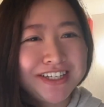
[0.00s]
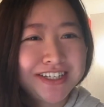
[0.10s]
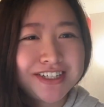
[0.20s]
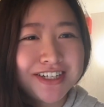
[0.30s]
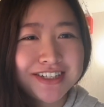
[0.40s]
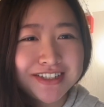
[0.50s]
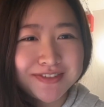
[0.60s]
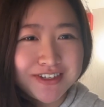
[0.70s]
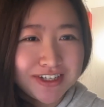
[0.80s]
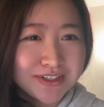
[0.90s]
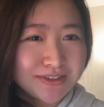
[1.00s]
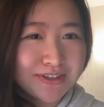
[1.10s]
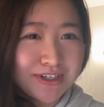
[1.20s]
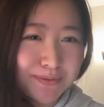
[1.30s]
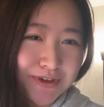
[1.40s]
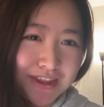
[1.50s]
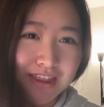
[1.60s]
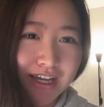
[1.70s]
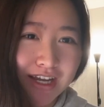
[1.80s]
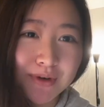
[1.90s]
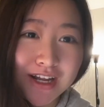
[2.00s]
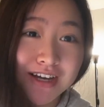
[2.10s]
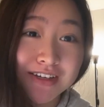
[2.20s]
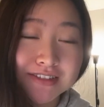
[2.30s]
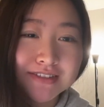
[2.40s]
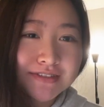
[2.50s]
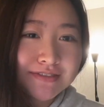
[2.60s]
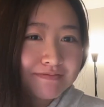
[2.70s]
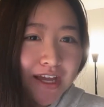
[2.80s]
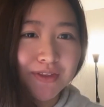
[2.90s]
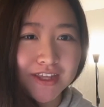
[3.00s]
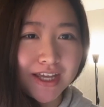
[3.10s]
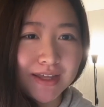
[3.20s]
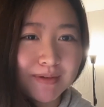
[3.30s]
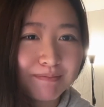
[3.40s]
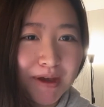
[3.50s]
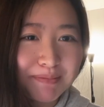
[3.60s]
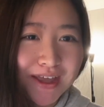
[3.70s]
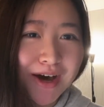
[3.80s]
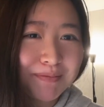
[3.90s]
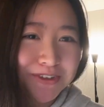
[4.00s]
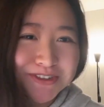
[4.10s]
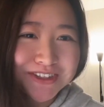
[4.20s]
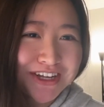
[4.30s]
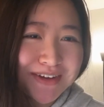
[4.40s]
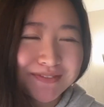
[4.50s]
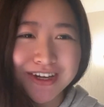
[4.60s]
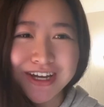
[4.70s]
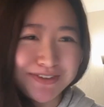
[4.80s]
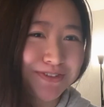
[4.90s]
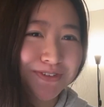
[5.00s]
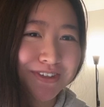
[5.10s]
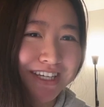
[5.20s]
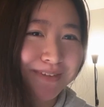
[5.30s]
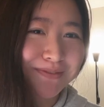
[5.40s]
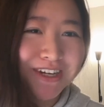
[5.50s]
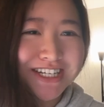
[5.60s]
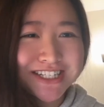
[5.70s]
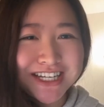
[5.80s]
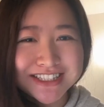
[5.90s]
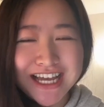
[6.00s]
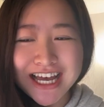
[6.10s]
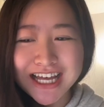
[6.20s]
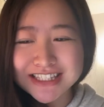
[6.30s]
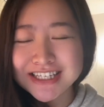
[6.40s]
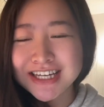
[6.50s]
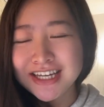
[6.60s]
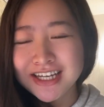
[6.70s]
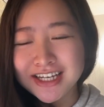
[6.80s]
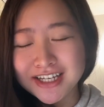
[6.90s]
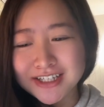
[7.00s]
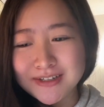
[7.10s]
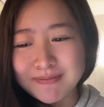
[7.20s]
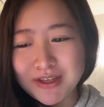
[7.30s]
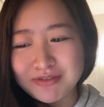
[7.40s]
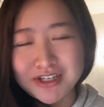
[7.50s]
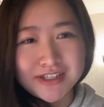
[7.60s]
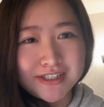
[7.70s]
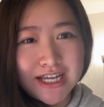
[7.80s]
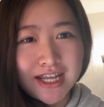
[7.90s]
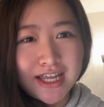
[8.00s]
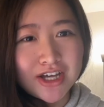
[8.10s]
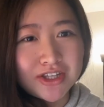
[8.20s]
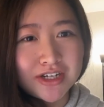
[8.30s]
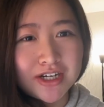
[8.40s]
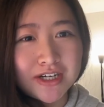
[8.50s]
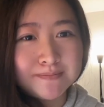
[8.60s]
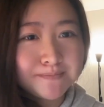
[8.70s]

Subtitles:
share this video with anyone else that you think might be helpful to them. I would really appreciate that. If there's any other